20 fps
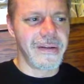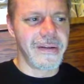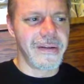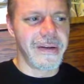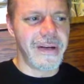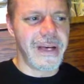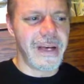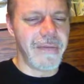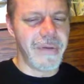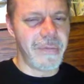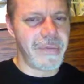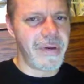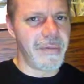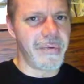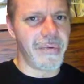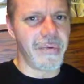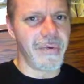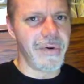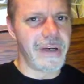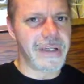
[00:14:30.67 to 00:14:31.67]
heavy people
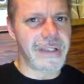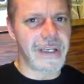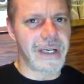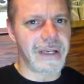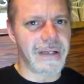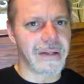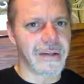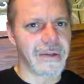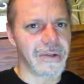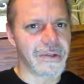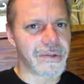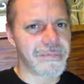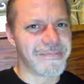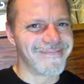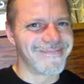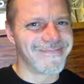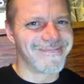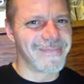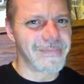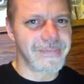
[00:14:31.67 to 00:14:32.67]
wearing tight clothes,
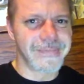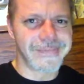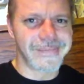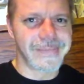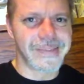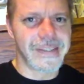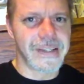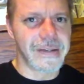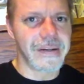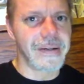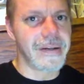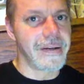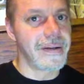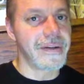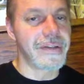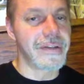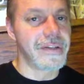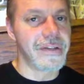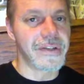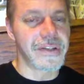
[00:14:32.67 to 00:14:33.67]

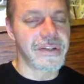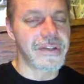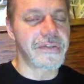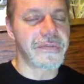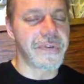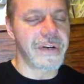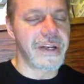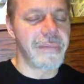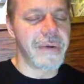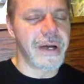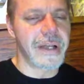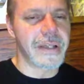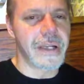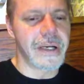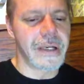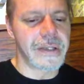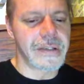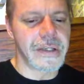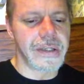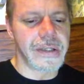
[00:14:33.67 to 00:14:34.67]
just as funny back then
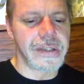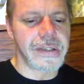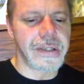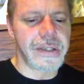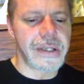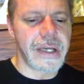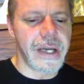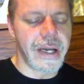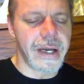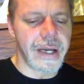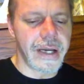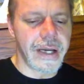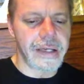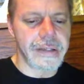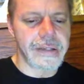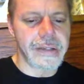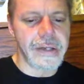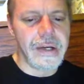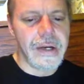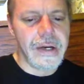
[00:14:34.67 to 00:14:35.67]
as it is today, I
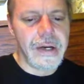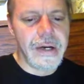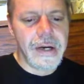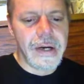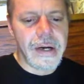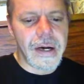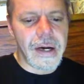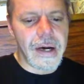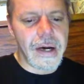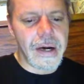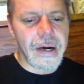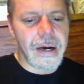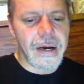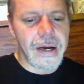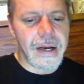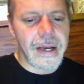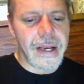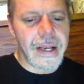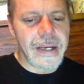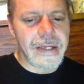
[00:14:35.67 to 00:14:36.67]
guess.
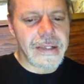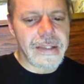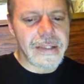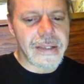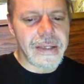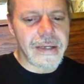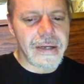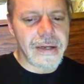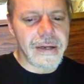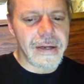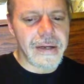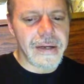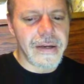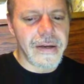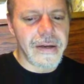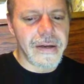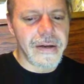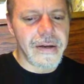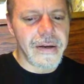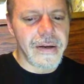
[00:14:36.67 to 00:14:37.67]
And
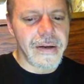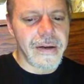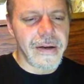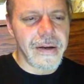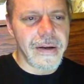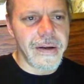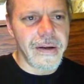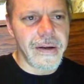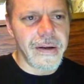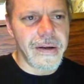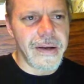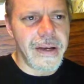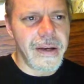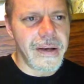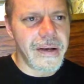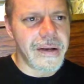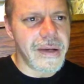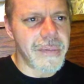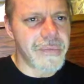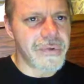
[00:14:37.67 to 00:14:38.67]
he
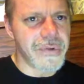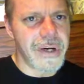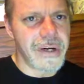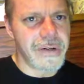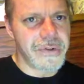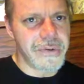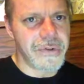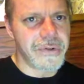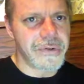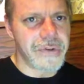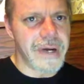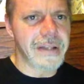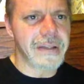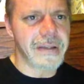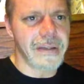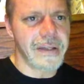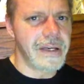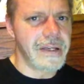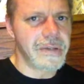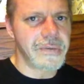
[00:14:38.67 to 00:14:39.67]
kept trying to attract the
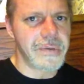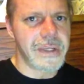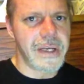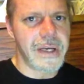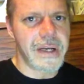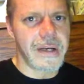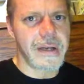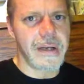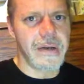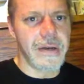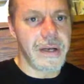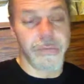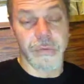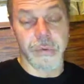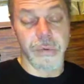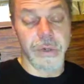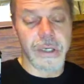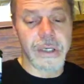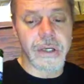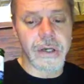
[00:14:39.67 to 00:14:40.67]
ladies with that, and he never
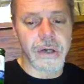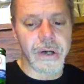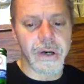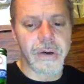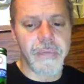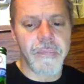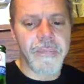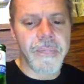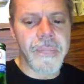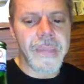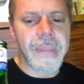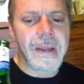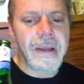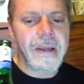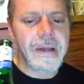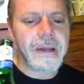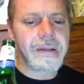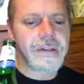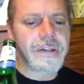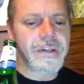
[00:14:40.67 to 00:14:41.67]
really could.
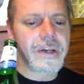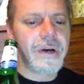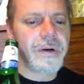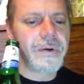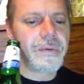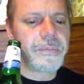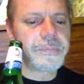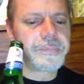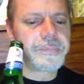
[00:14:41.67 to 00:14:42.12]
So